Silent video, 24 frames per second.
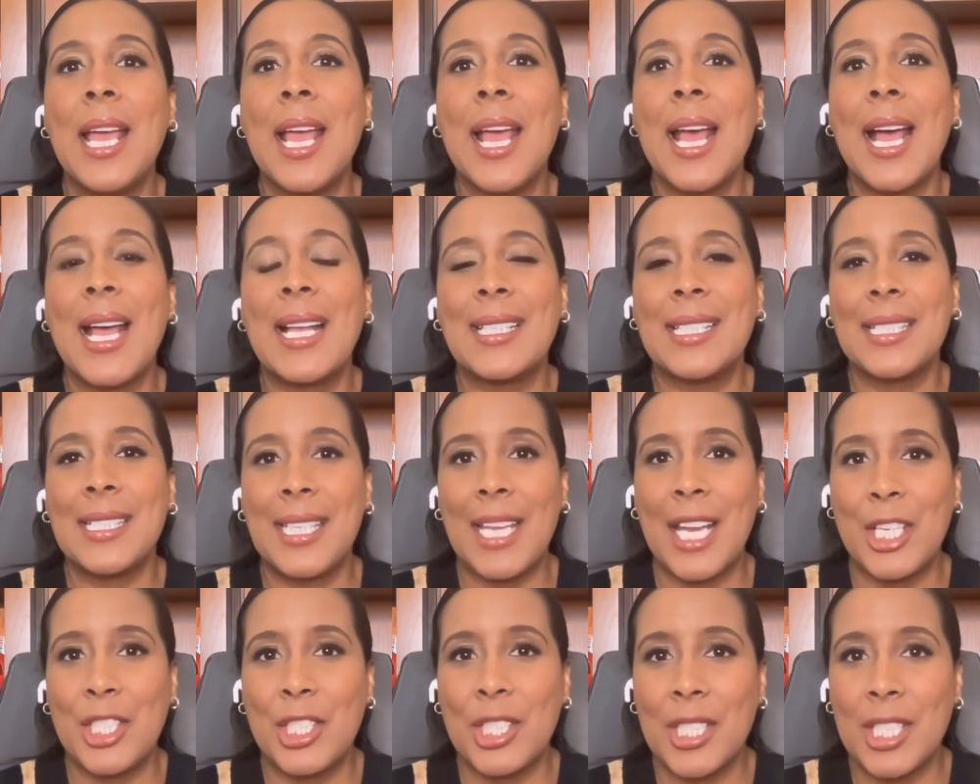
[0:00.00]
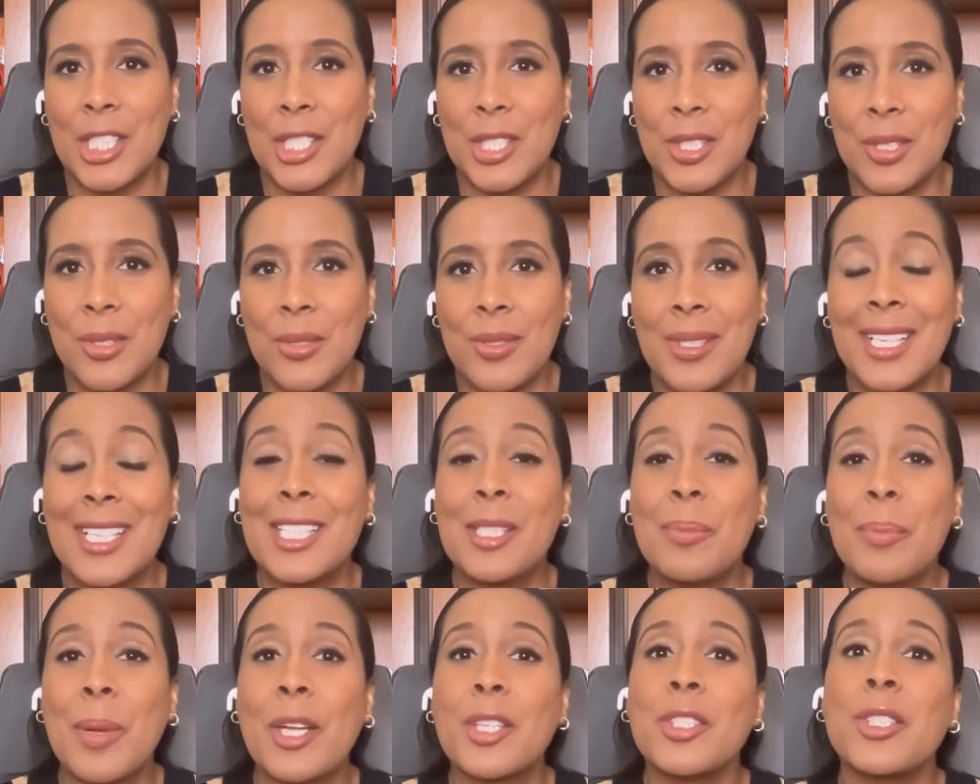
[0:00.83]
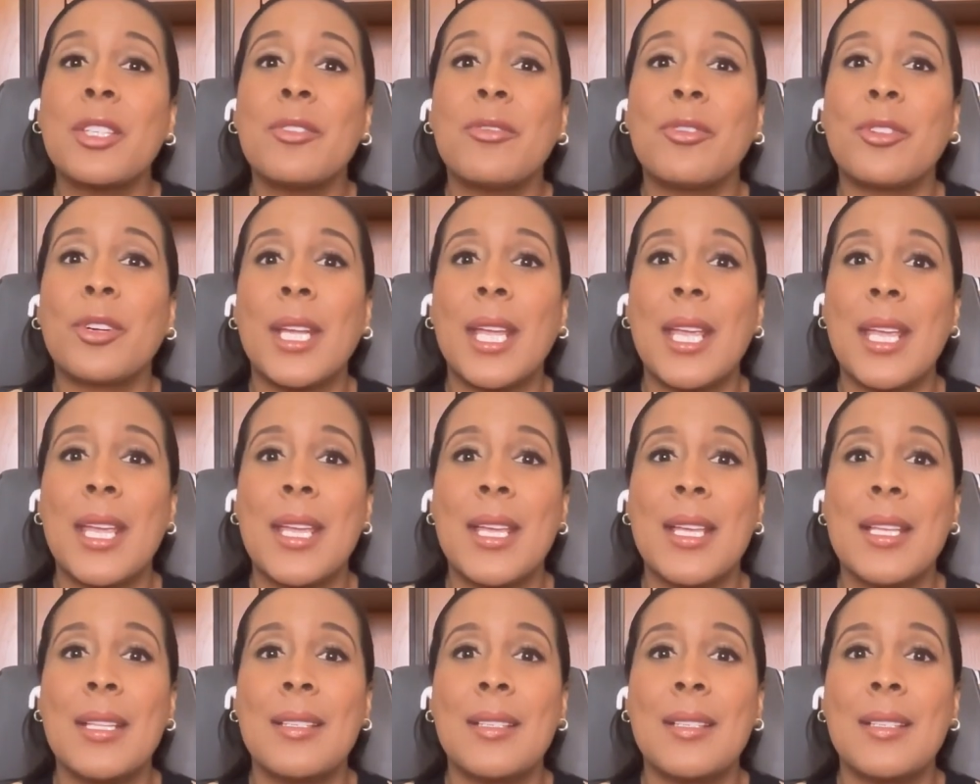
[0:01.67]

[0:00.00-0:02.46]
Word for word: as attention issues, especially for kids,